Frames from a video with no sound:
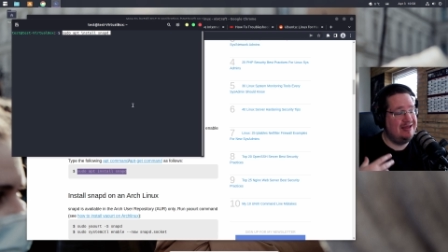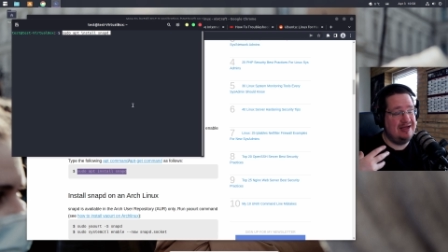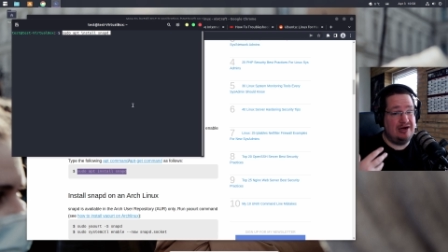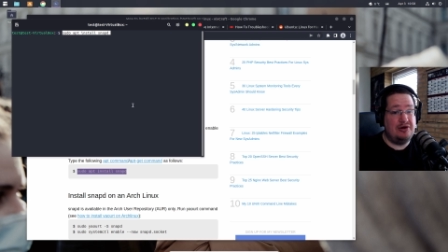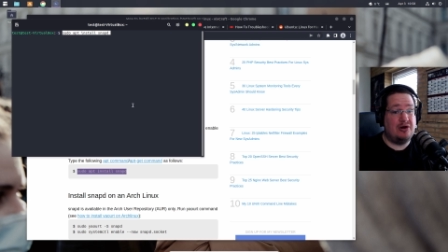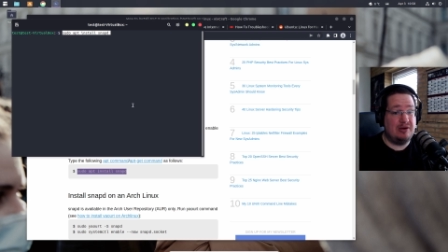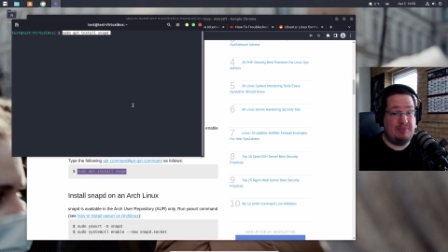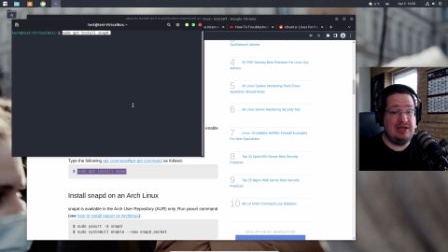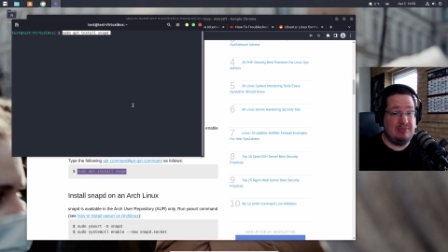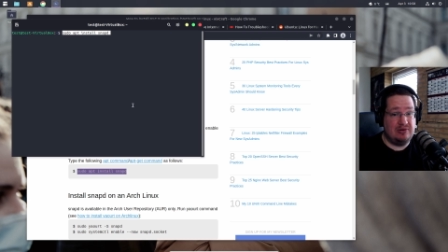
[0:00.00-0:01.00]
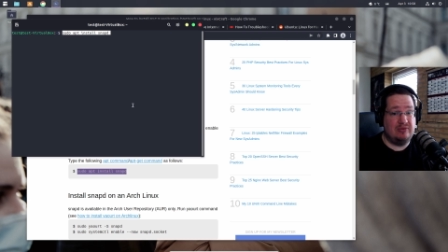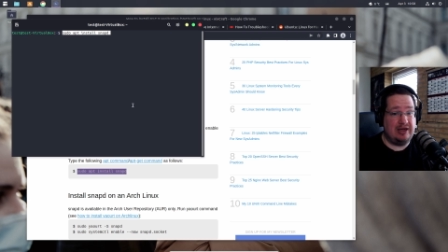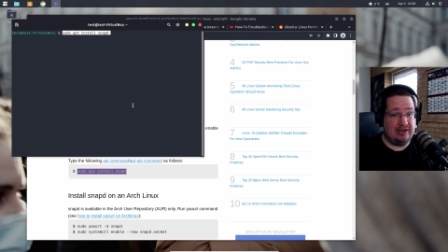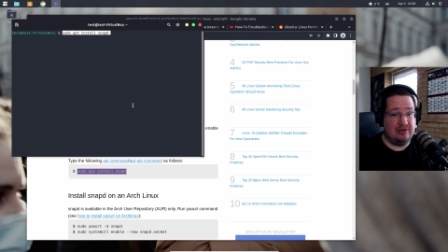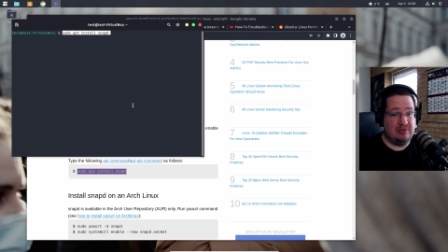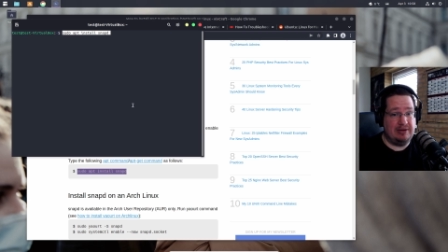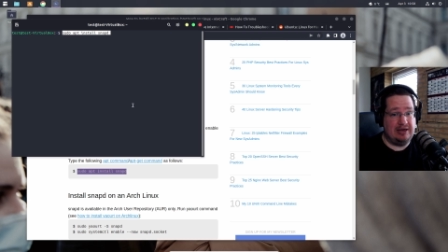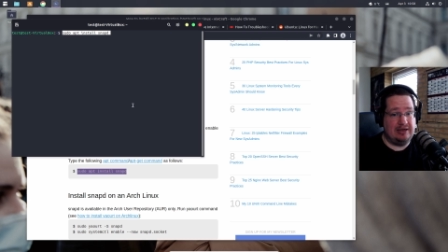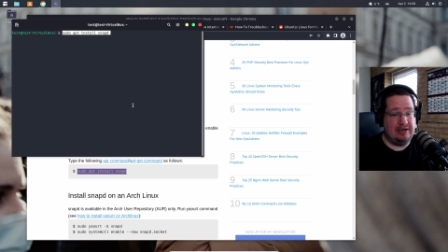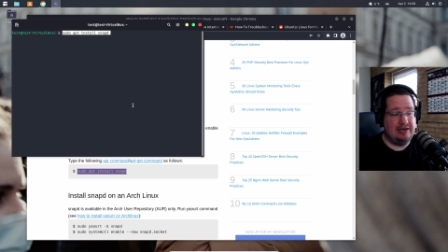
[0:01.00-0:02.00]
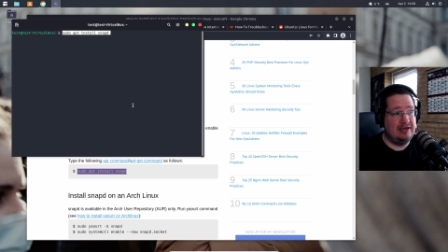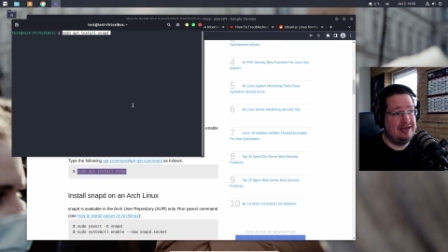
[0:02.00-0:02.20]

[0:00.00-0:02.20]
A lot of people don't like the command line.